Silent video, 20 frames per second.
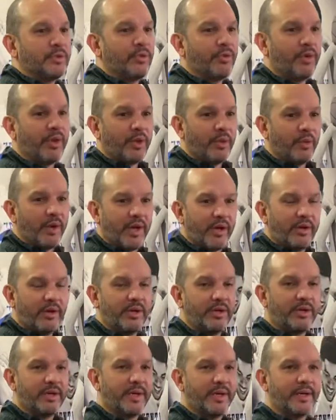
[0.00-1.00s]
Really well.
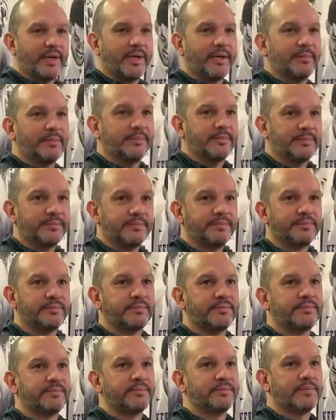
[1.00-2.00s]

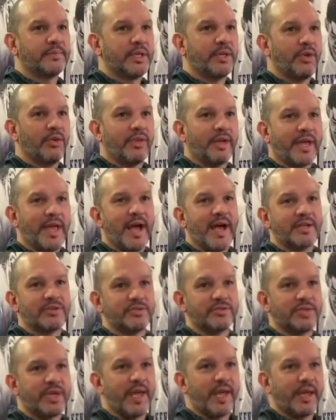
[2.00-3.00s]
You know, the guys are
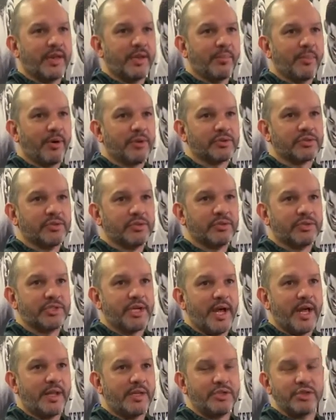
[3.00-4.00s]
taking the personal
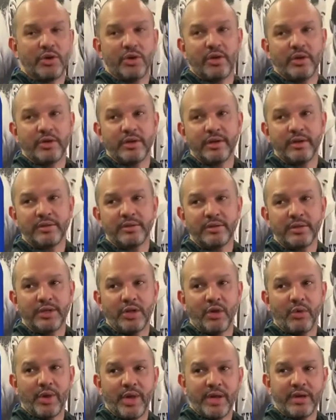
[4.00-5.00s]
challenge on, you
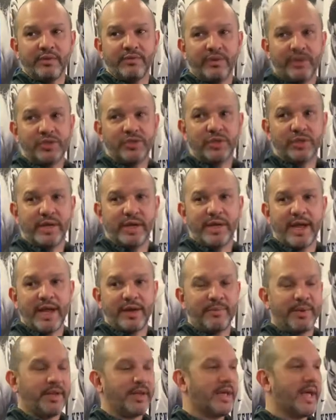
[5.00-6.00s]
know, individually to not
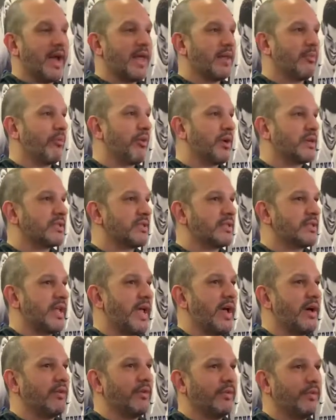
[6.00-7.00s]
be the guy that breaks us down.